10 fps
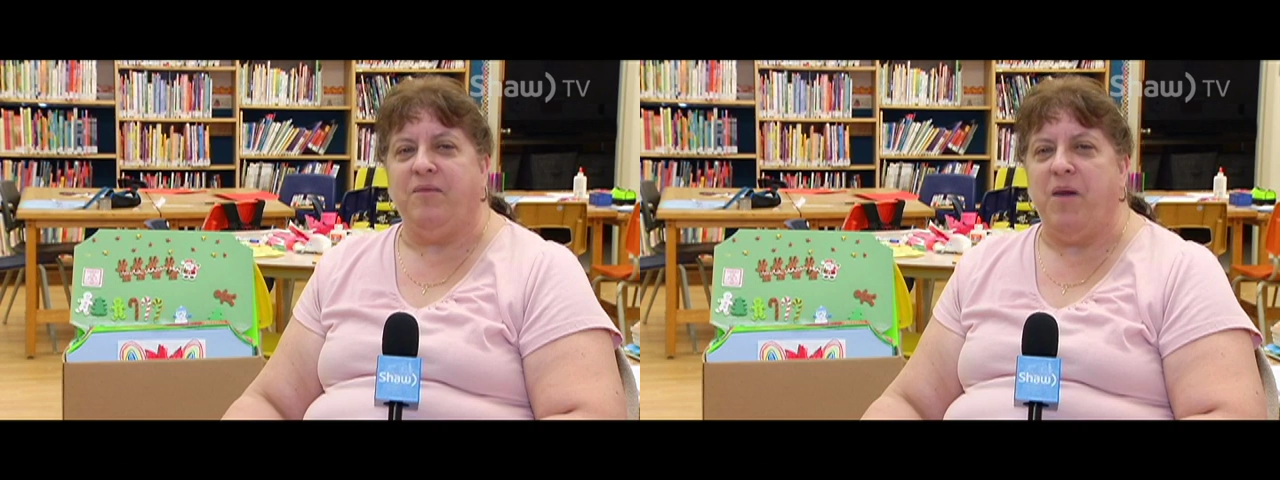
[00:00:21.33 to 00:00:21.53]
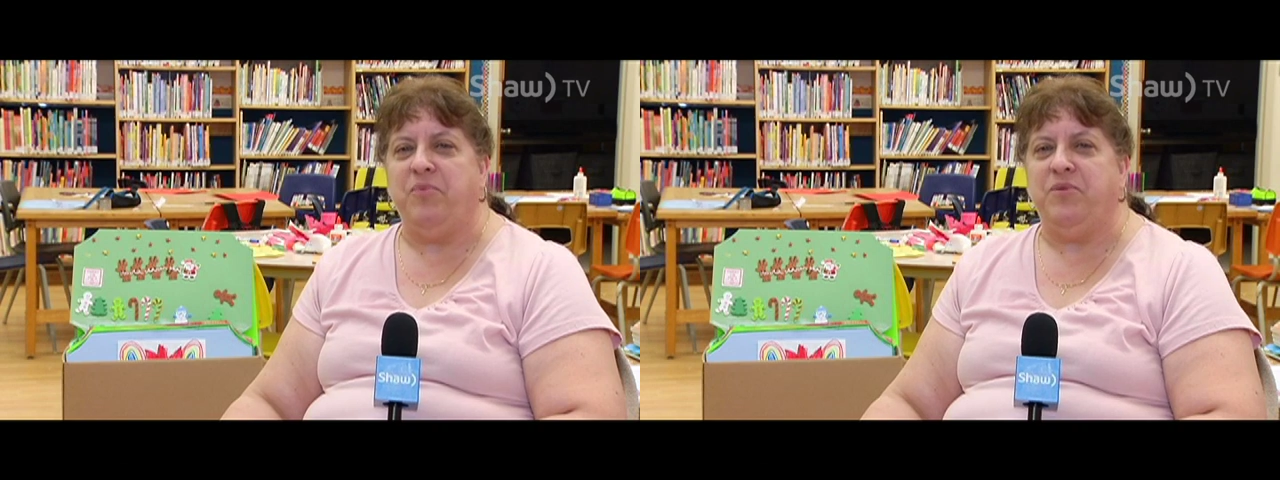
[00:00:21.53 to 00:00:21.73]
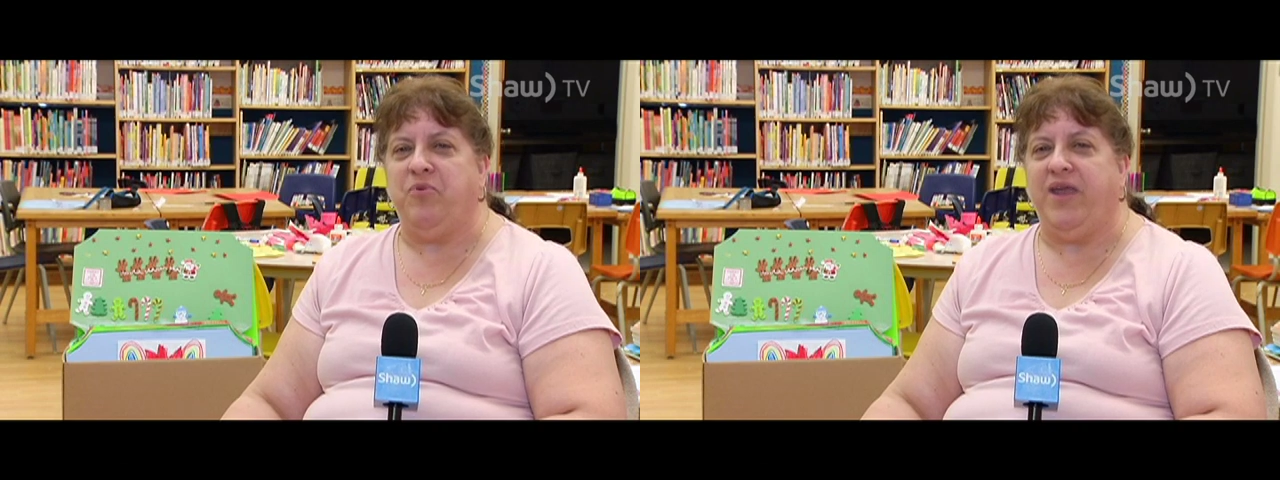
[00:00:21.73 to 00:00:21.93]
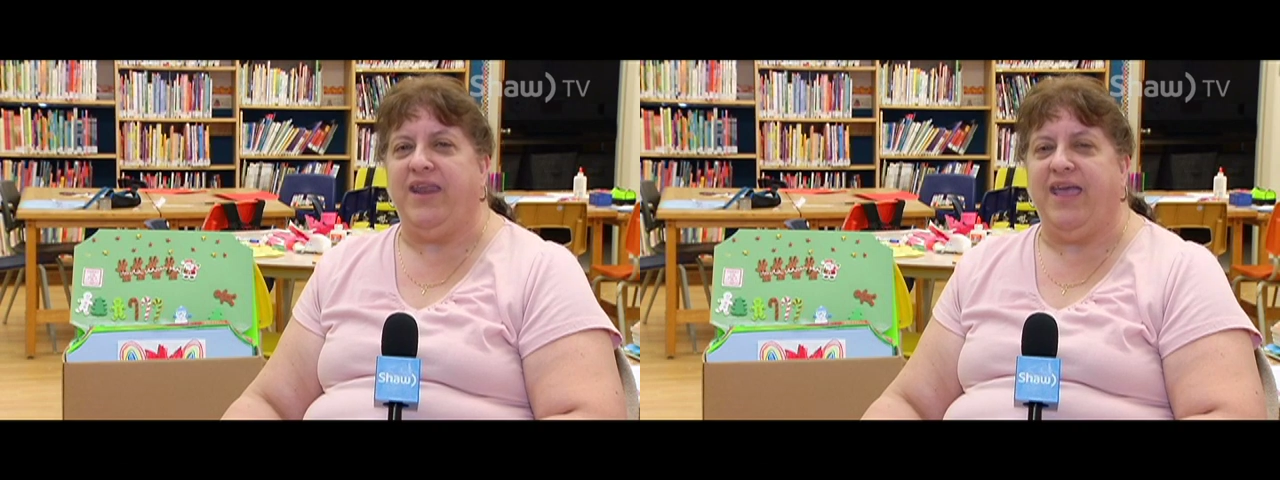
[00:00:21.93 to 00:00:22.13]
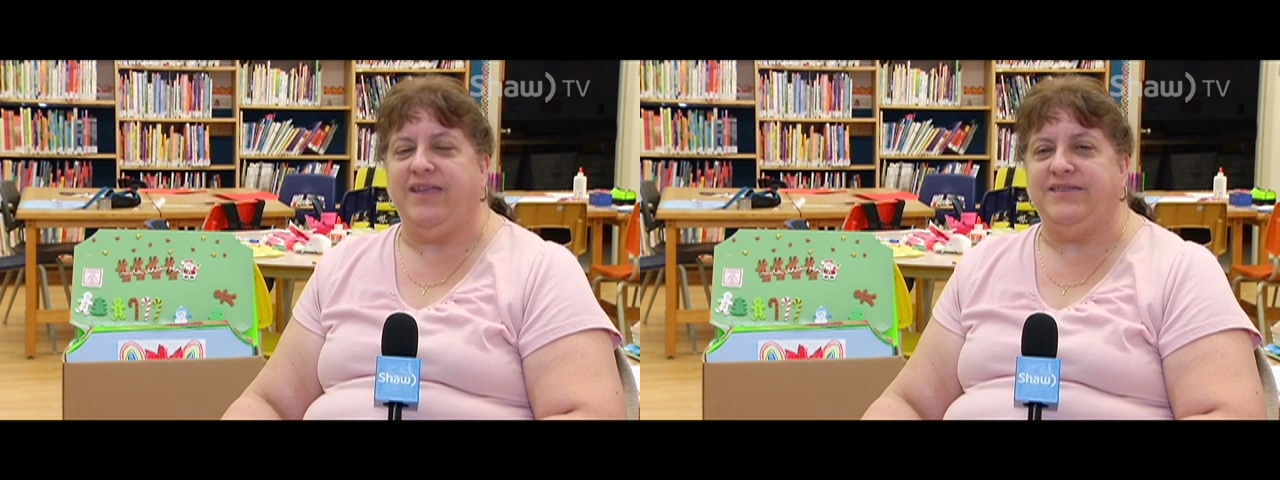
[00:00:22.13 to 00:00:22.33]
come up with a
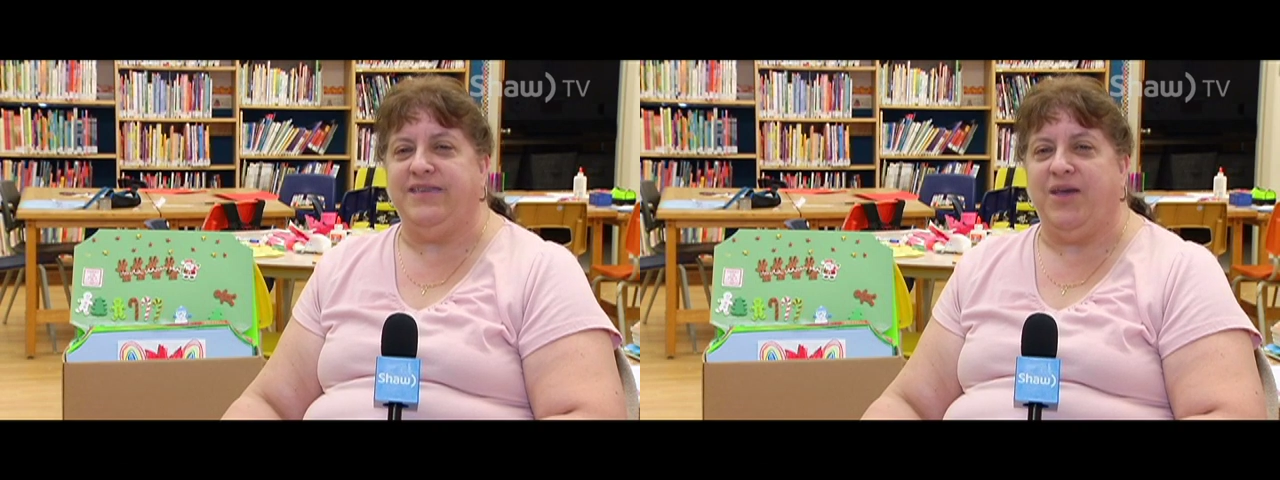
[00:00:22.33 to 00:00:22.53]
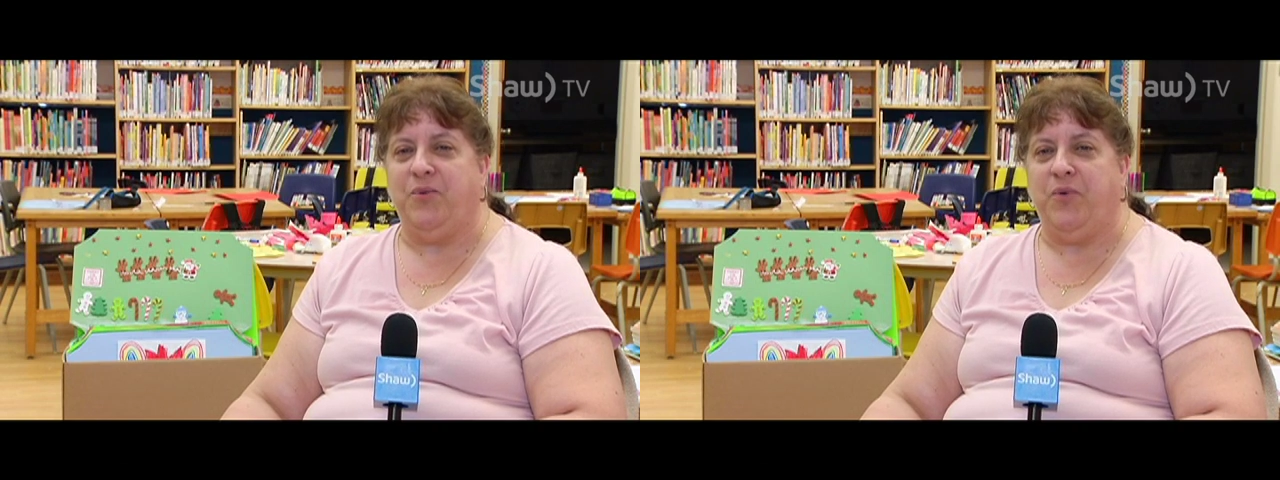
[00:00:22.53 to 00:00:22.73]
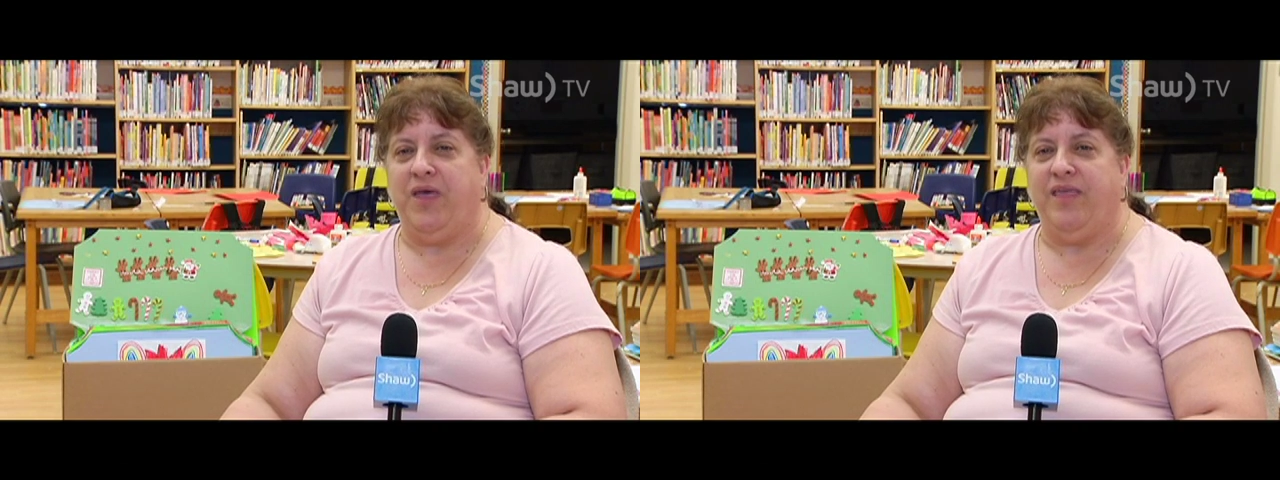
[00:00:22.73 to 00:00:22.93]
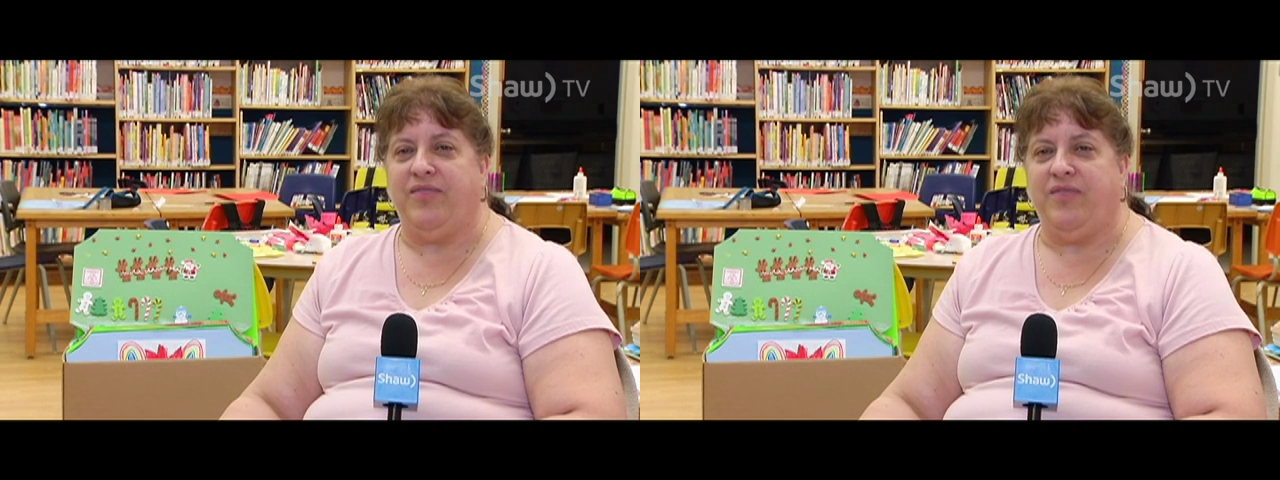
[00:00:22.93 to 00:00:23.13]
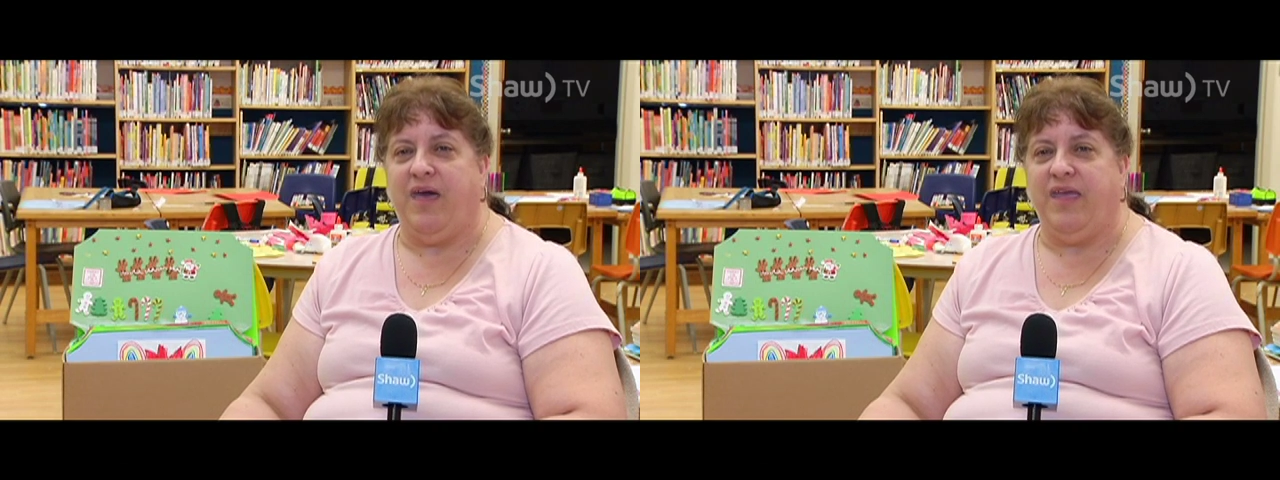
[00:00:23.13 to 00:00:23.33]
brainy idea
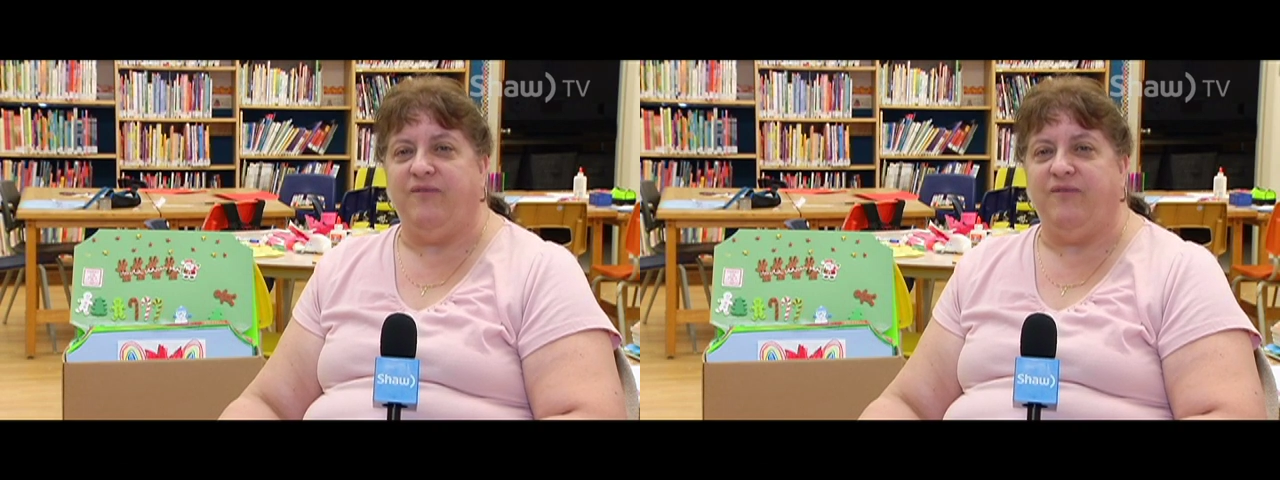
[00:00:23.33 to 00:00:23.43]
with uh,